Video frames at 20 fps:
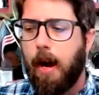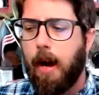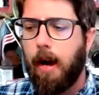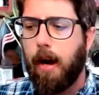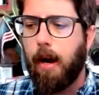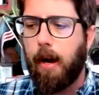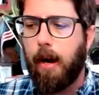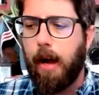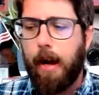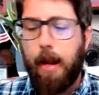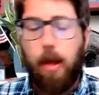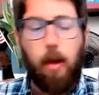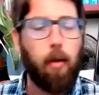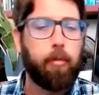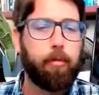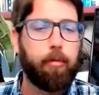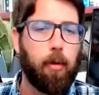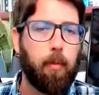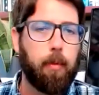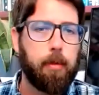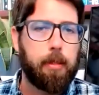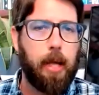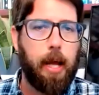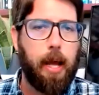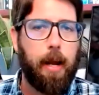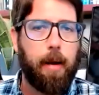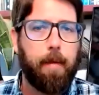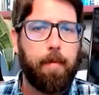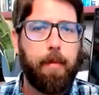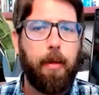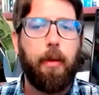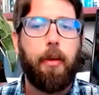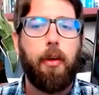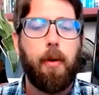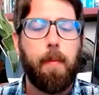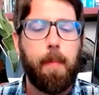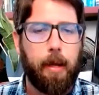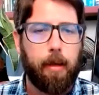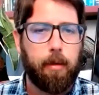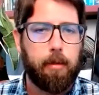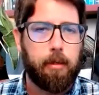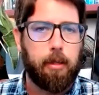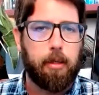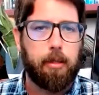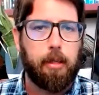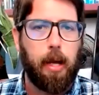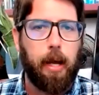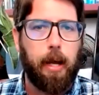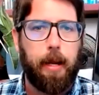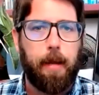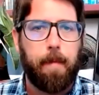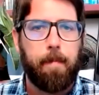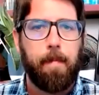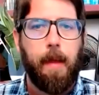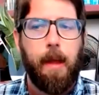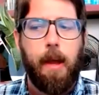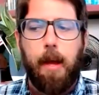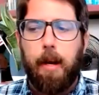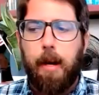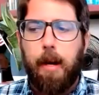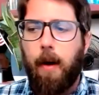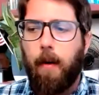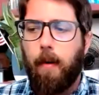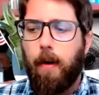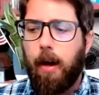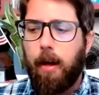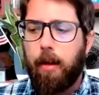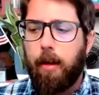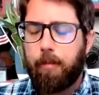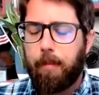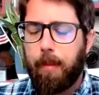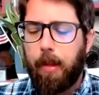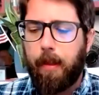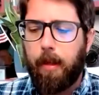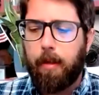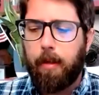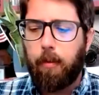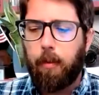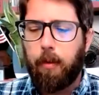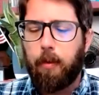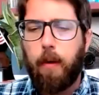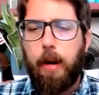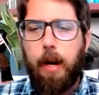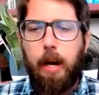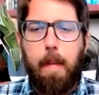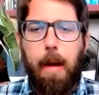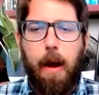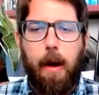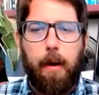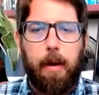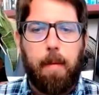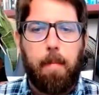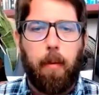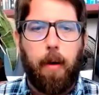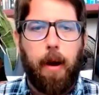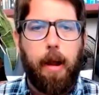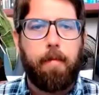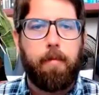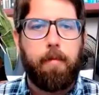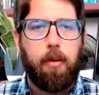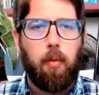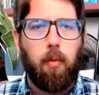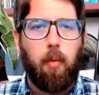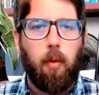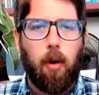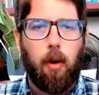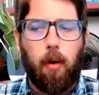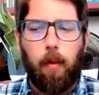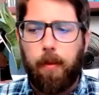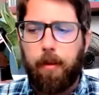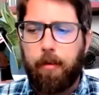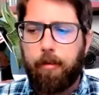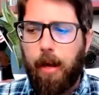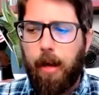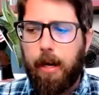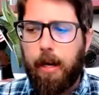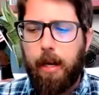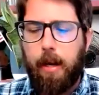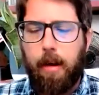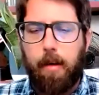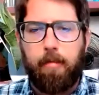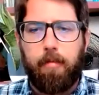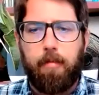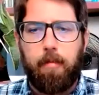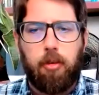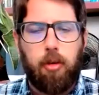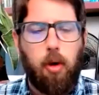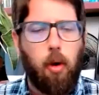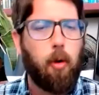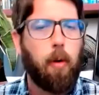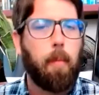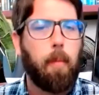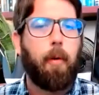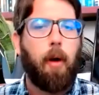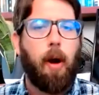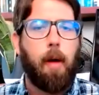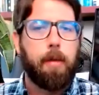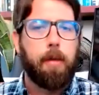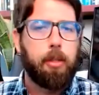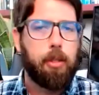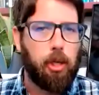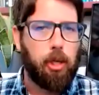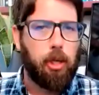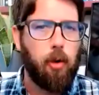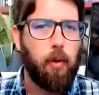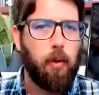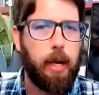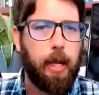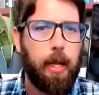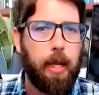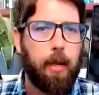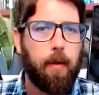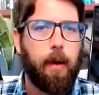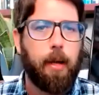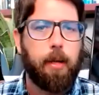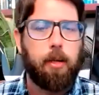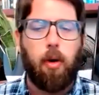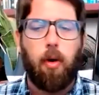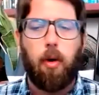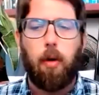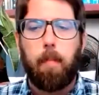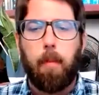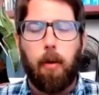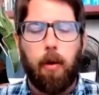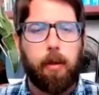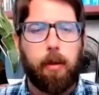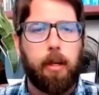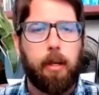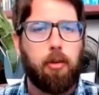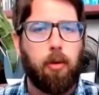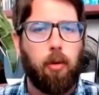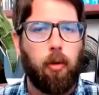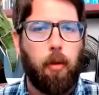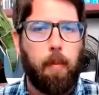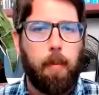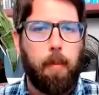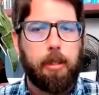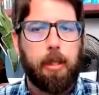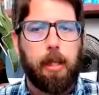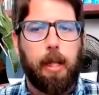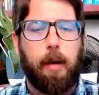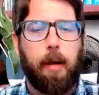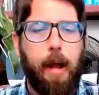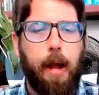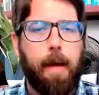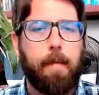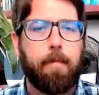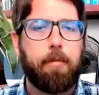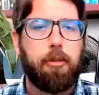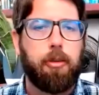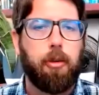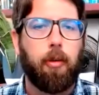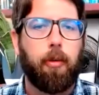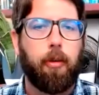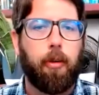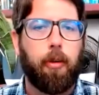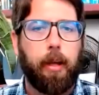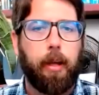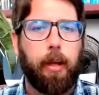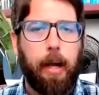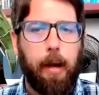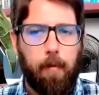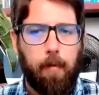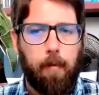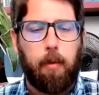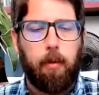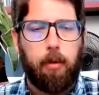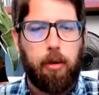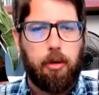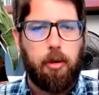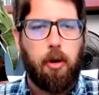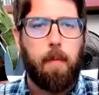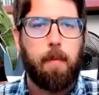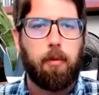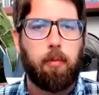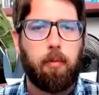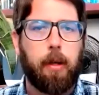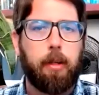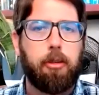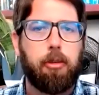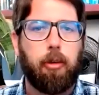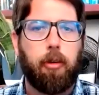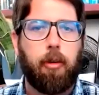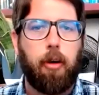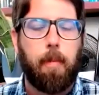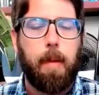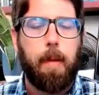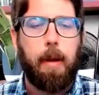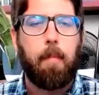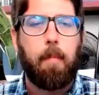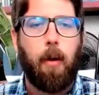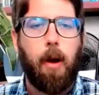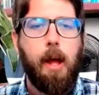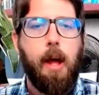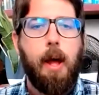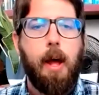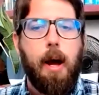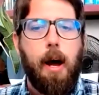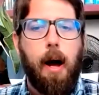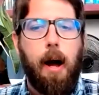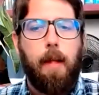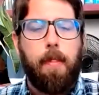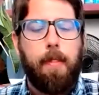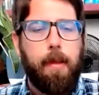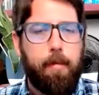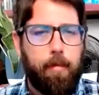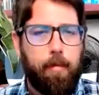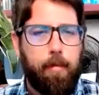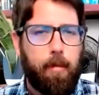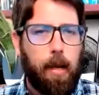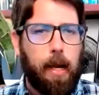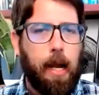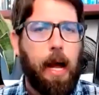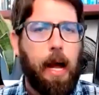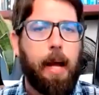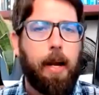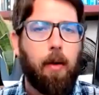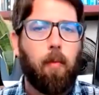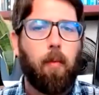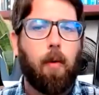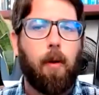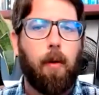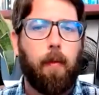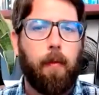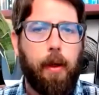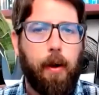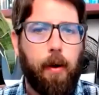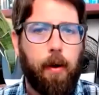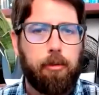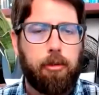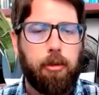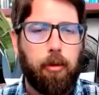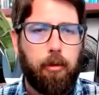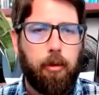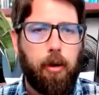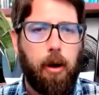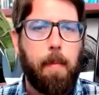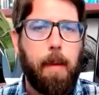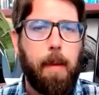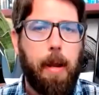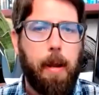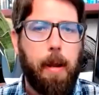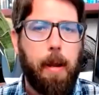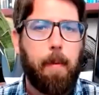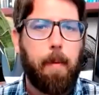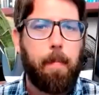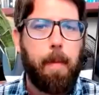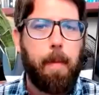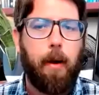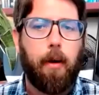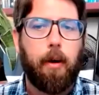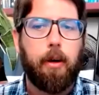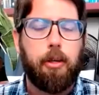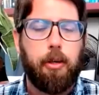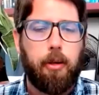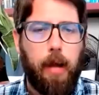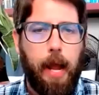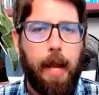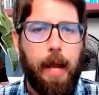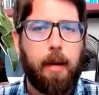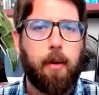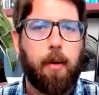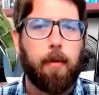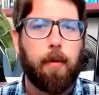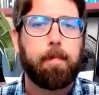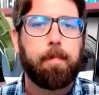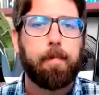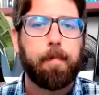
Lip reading: And he also was the head of the Humanist Society. Now, some of the things that we read about in Brave New World, this idea of total promiscuity, right? Total birth control. Nobody's allowed to have children. The government determines when children are being born. This is the kind of world that our children are being prepared to enter.